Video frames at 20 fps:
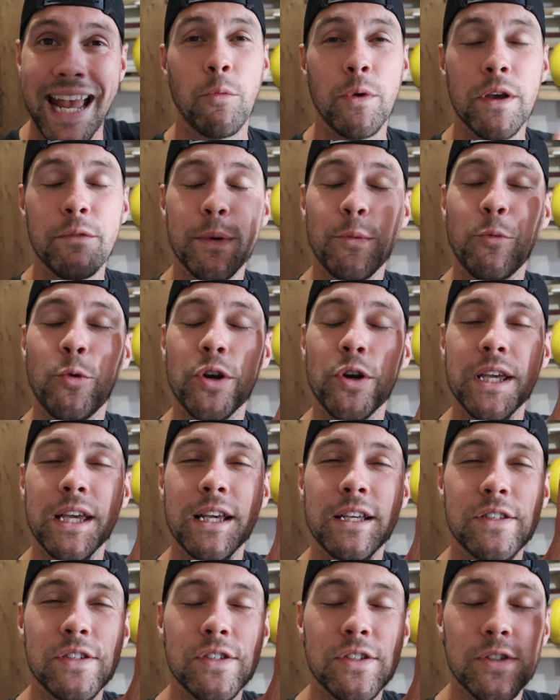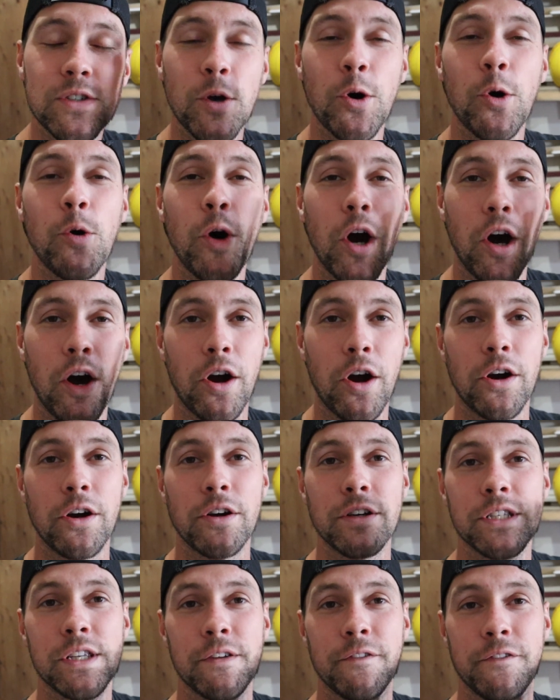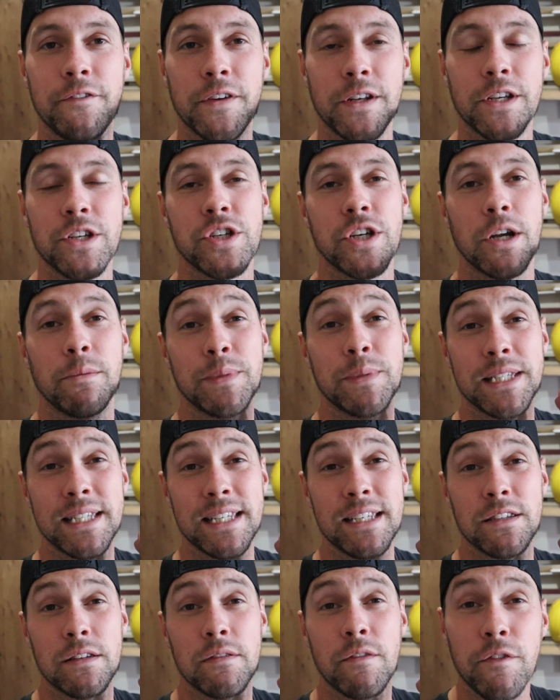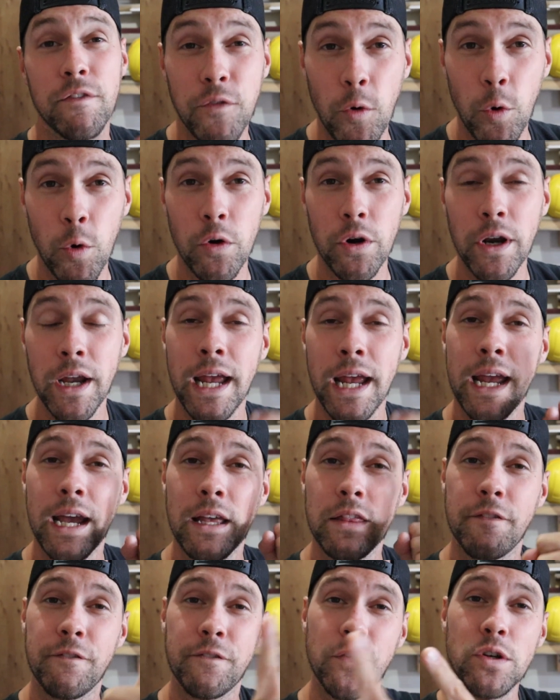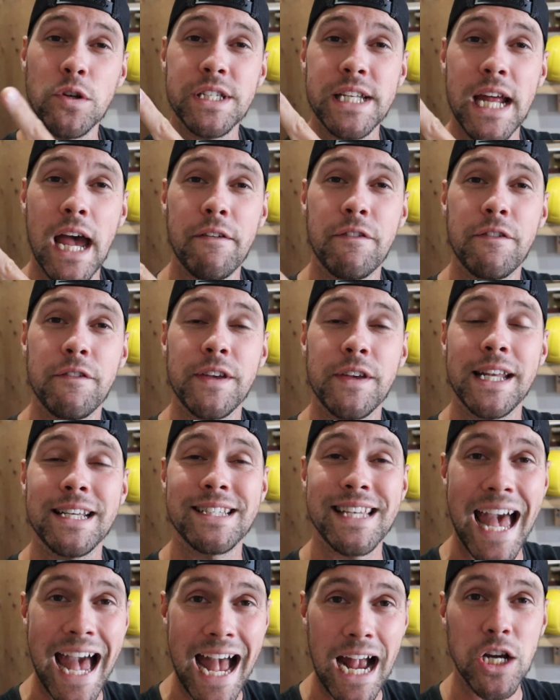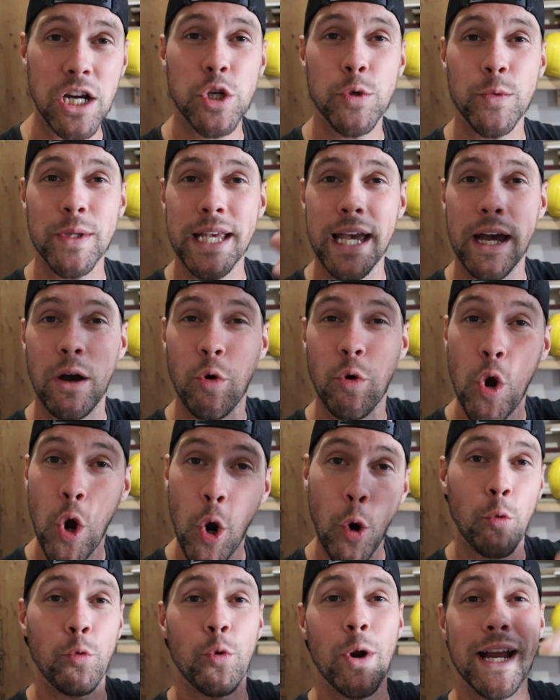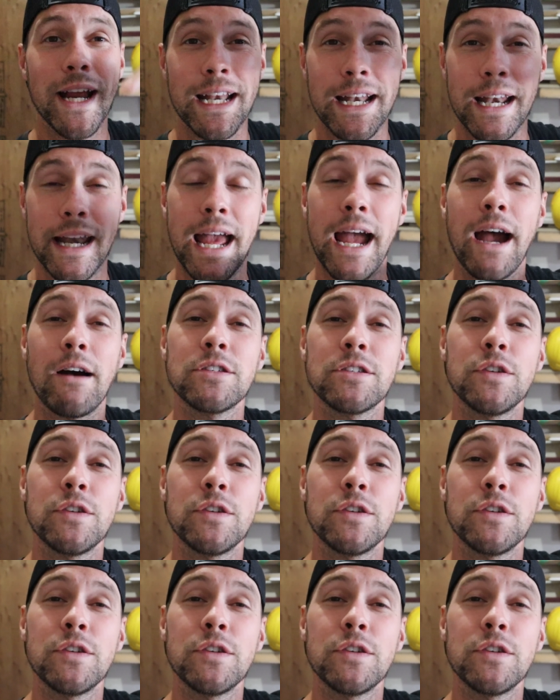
And we've been working so hard to finish up season 4, and the first half of it is actually out right now.